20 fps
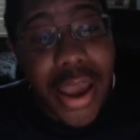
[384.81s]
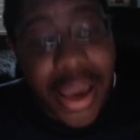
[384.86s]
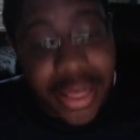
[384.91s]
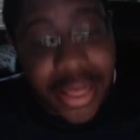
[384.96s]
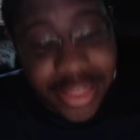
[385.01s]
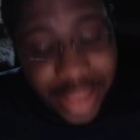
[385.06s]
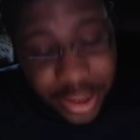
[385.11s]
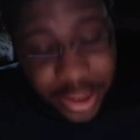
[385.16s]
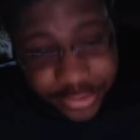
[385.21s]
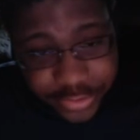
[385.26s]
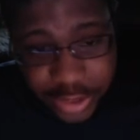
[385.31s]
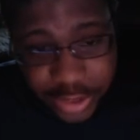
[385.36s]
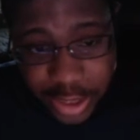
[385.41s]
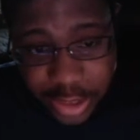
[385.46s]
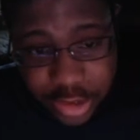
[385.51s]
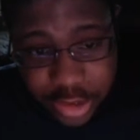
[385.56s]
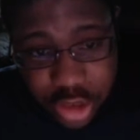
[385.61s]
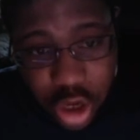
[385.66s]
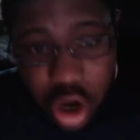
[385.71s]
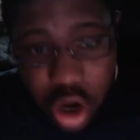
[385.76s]
Yes
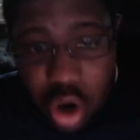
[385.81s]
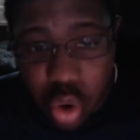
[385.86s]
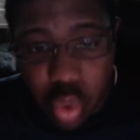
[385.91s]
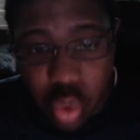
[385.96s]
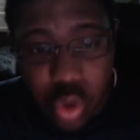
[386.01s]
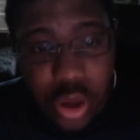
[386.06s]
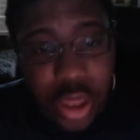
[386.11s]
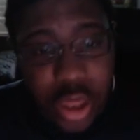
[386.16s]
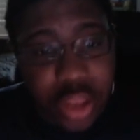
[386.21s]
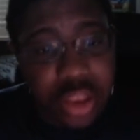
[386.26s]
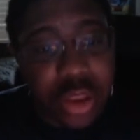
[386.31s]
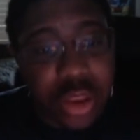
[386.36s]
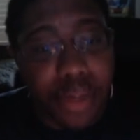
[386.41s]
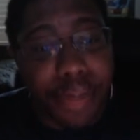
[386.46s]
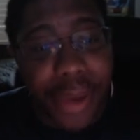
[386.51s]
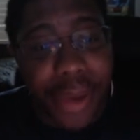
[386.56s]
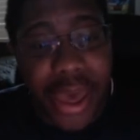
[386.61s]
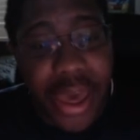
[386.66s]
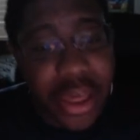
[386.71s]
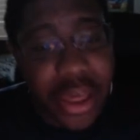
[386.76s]
and no. It
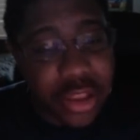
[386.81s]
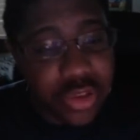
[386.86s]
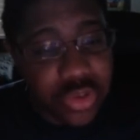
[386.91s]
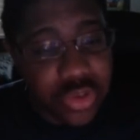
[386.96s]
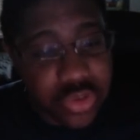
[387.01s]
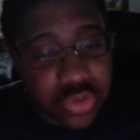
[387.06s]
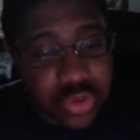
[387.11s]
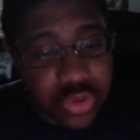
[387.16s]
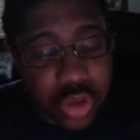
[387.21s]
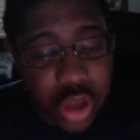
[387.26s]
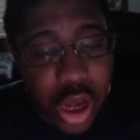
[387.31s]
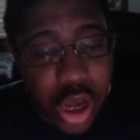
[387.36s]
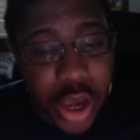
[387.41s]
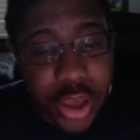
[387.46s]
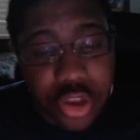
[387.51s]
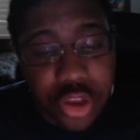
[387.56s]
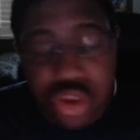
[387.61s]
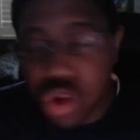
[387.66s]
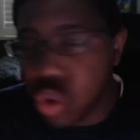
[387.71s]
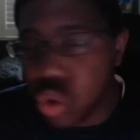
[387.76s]
depends.
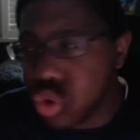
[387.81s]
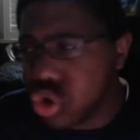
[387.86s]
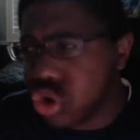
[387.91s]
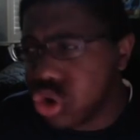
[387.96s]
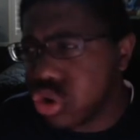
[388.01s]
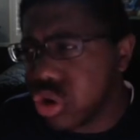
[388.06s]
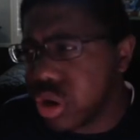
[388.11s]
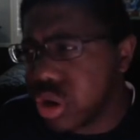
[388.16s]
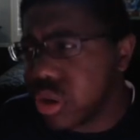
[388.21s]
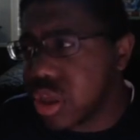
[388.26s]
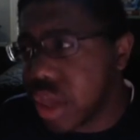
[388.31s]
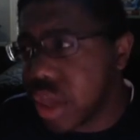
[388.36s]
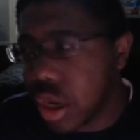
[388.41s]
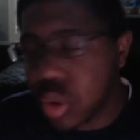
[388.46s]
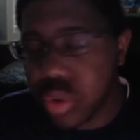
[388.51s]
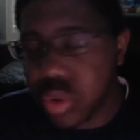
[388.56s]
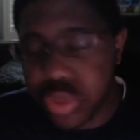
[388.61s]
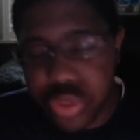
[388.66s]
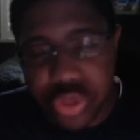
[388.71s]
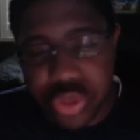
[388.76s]
I don't normally care
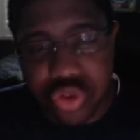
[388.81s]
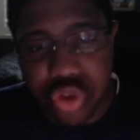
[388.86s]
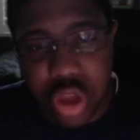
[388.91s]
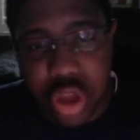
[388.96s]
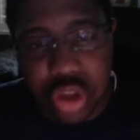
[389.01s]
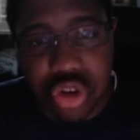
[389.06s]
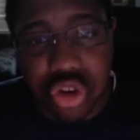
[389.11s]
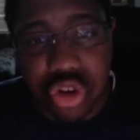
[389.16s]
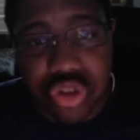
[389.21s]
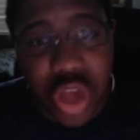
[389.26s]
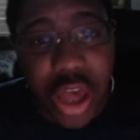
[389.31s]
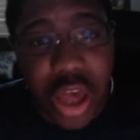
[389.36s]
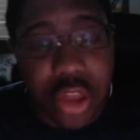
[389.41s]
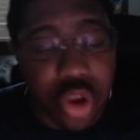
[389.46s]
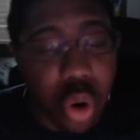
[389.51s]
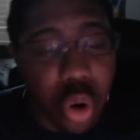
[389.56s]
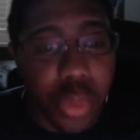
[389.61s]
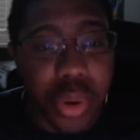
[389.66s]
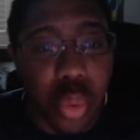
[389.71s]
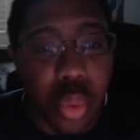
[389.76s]
with strangers. I
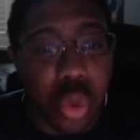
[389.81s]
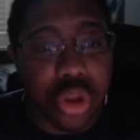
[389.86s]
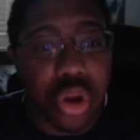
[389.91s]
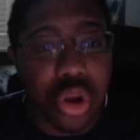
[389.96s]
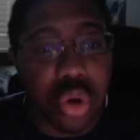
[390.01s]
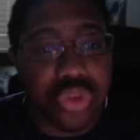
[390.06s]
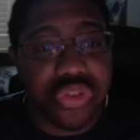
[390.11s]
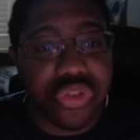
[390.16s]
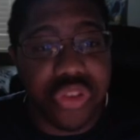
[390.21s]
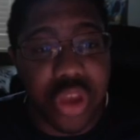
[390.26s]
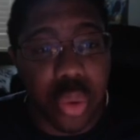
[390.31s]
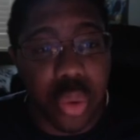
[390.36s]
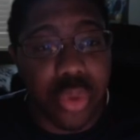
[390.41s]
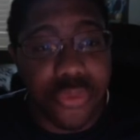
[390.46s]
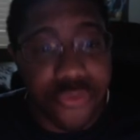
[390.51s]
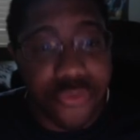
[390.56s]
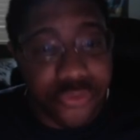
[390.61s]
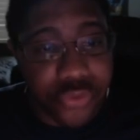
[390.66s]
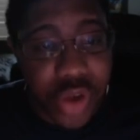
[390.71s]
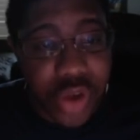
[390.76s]
normally want to go see it
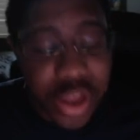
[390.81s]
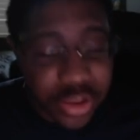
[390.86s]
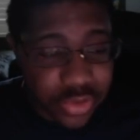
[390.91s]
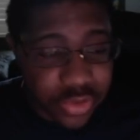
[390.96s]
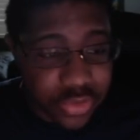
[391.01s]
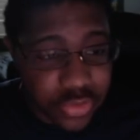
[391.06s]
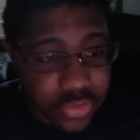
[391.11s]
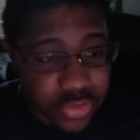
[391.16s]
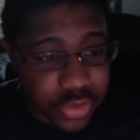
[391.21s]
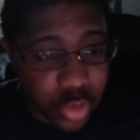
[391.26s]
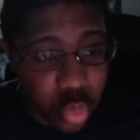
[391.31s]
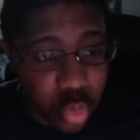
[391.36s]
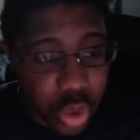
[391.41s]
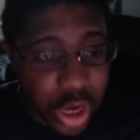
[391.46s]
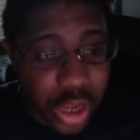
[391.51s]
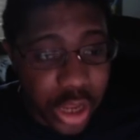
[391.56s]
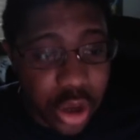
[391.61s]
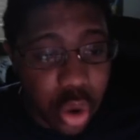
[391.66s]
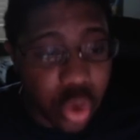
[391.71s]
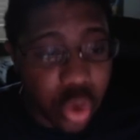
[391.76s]
with friends. When
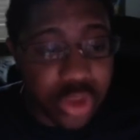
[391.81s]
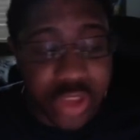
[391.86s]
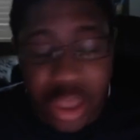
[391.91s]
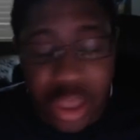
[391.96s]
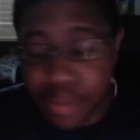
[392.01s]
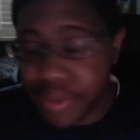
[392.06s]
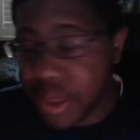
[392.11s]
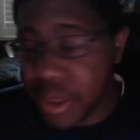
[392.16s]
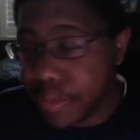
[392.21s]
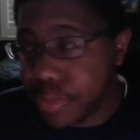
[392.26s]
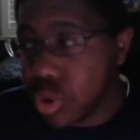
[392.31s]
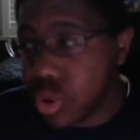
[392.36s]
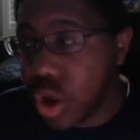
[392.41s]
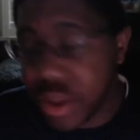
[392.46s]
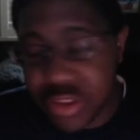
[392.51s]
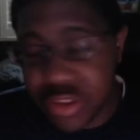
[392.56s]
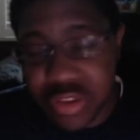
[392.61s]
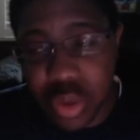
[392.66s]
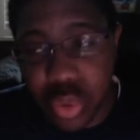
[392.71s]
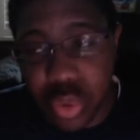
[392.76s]
I go and take people,
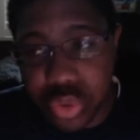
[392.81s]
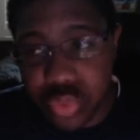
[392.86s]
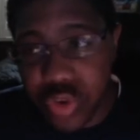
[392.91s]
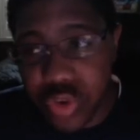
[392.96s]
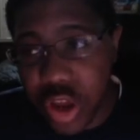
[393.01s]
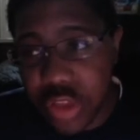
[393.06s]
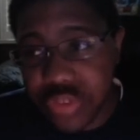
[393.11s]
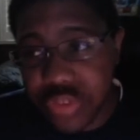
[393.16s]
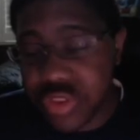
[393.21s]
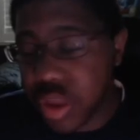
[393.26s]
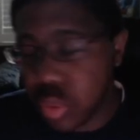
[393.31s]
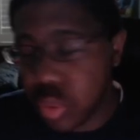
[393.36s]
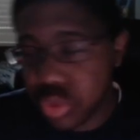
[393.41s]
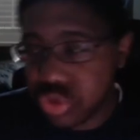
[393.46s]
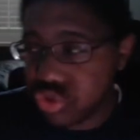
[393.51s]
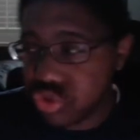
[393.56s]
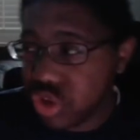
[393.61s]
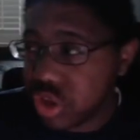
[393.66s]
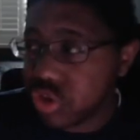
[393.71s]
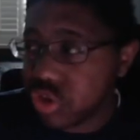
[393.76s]
I see it with friends, not with
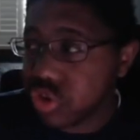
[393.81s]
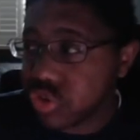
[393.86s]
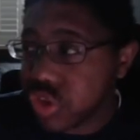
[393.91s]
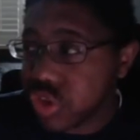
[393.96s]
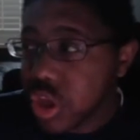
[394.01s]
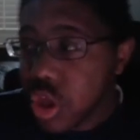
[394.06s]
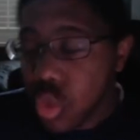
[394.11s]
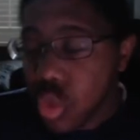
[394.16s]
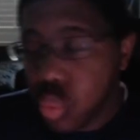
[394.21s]
strangers.